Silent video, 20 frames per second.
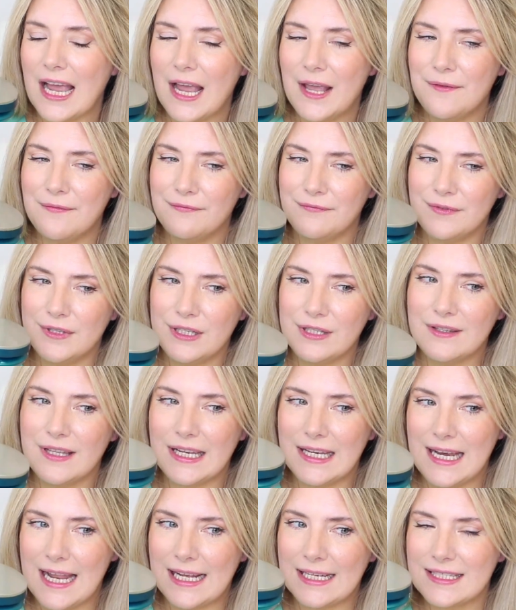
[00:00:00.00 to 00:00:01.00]
I feel
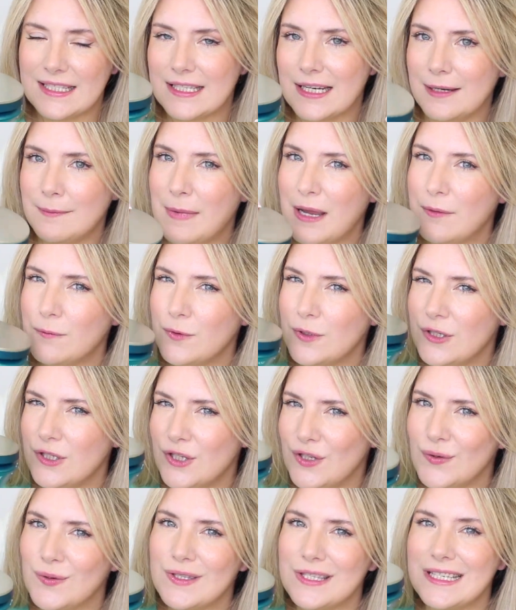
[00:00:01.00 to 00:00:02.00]
that next time I
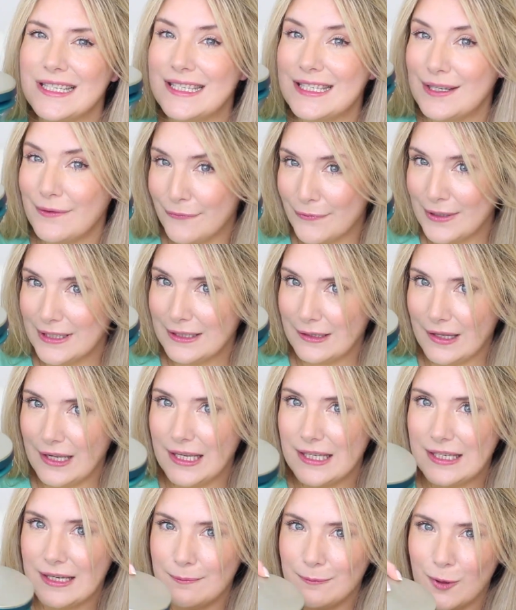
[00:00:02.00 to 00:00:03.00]
would use it
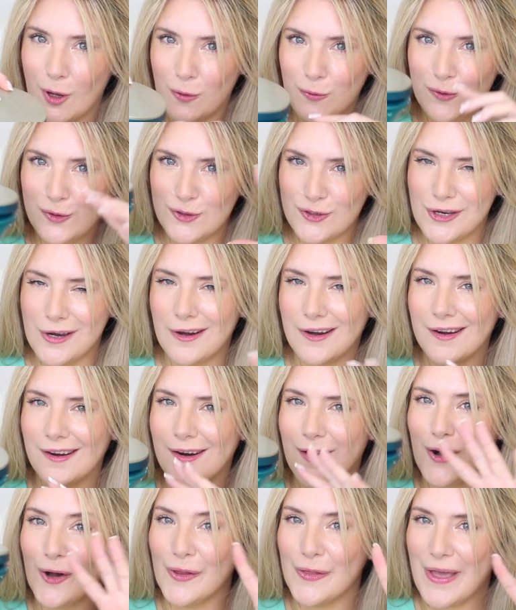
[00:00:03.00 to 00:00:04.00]
differently, and I'm going to
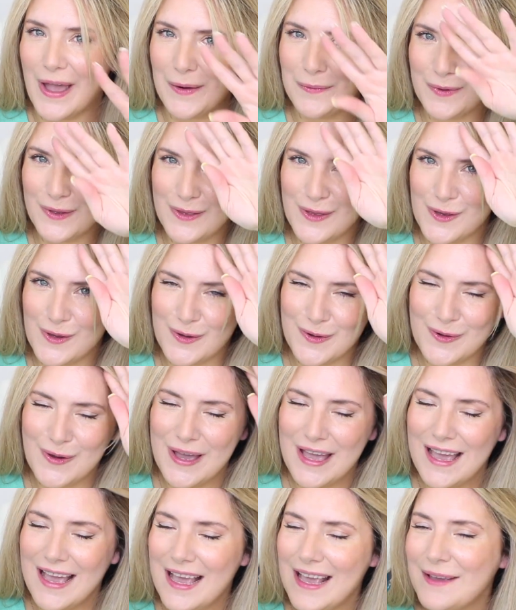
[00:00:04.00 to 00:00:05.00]
share all that with you
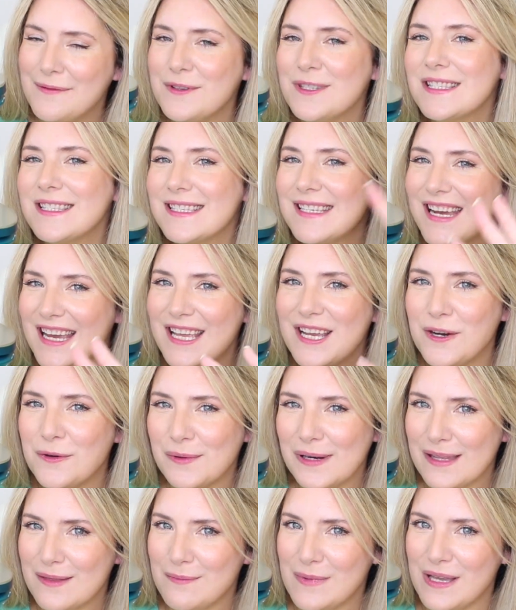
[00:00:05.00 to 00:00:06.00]
if you stay here
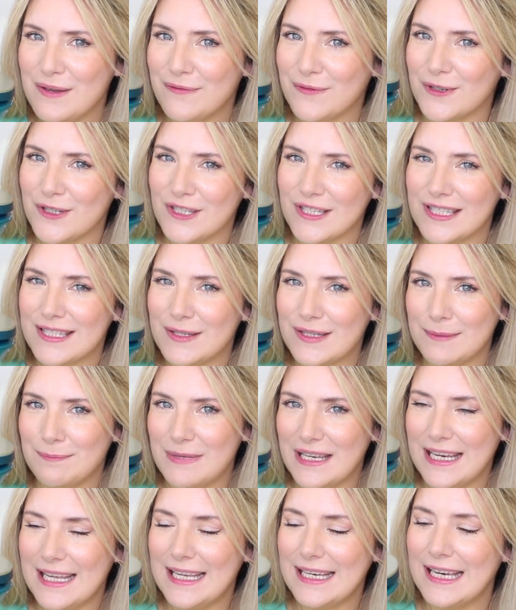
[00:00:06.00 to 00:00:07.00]
with me for just a
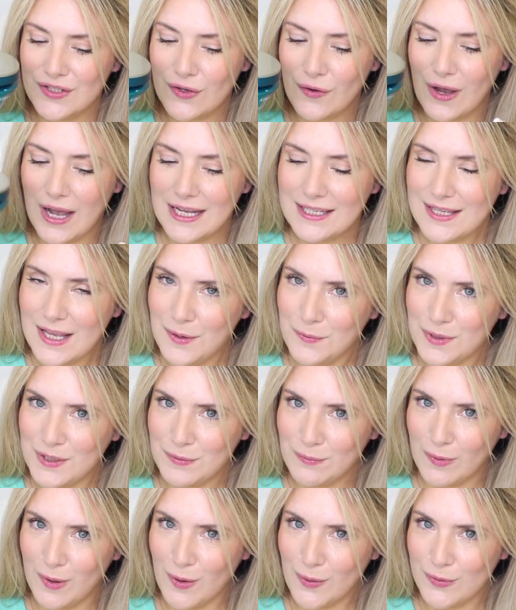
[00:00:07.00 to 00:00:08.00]
minute. So as I
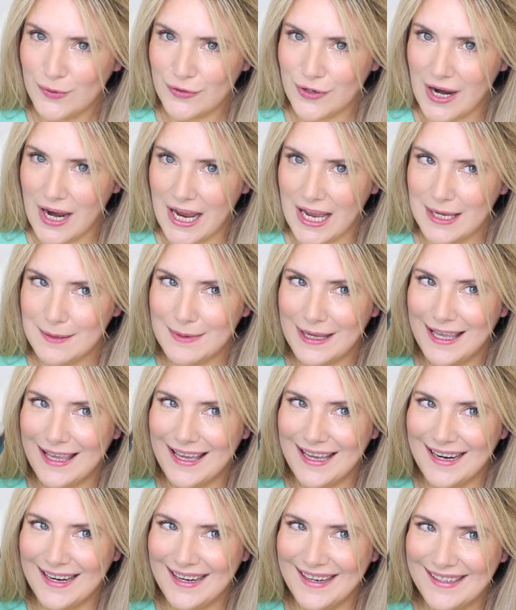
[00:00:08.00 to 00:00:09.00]
was blow drying my
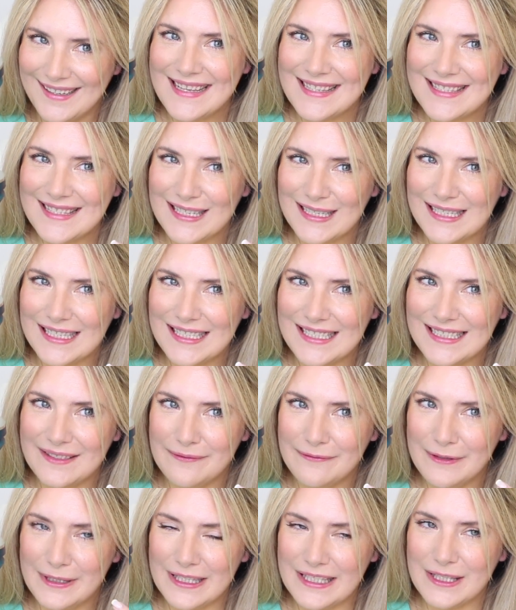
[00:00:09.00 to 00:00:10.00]
hair, started
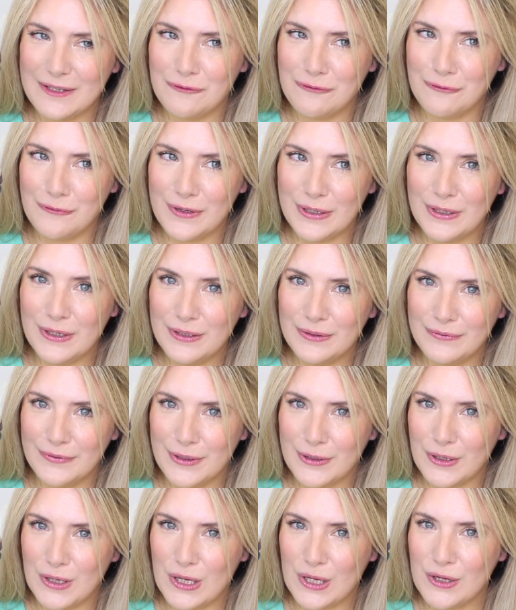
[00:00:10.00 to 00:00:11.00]
feeling very,
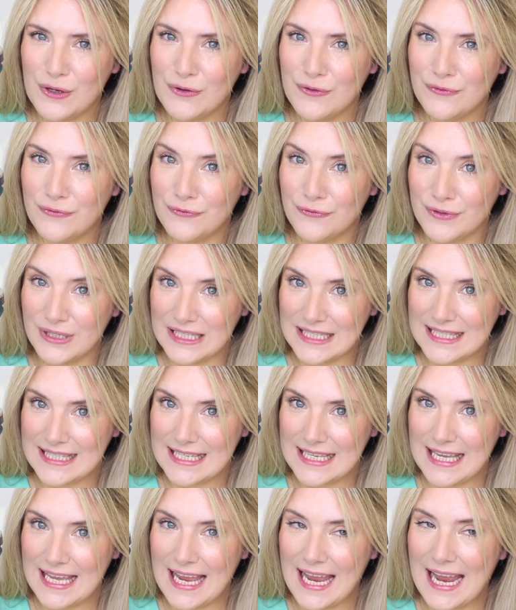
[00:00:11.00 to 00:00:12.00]
very
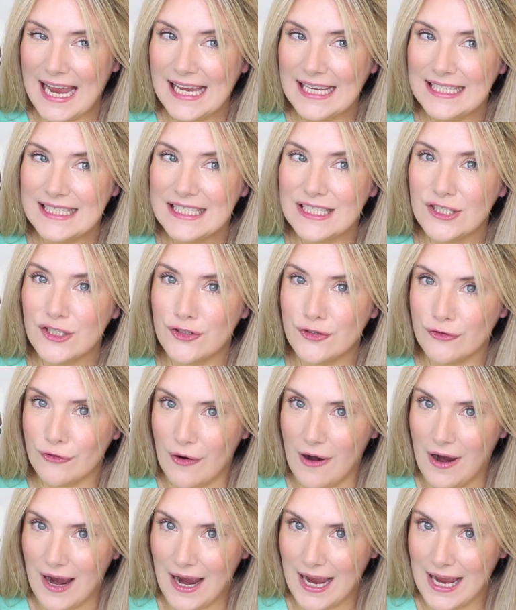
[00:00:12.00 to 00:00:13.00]
frizzy and
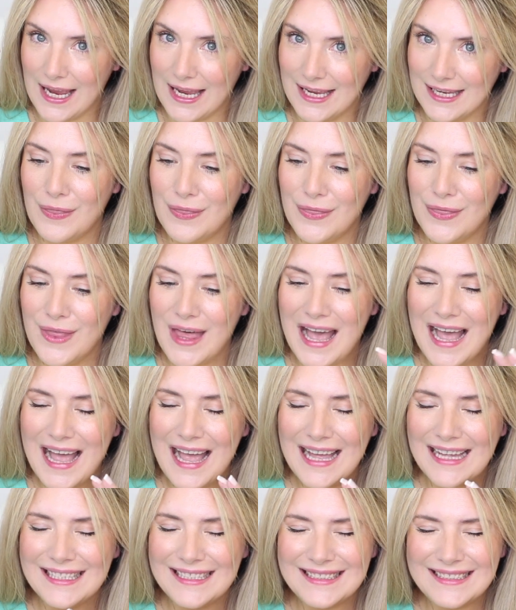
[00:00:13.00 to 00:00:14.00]
dry. That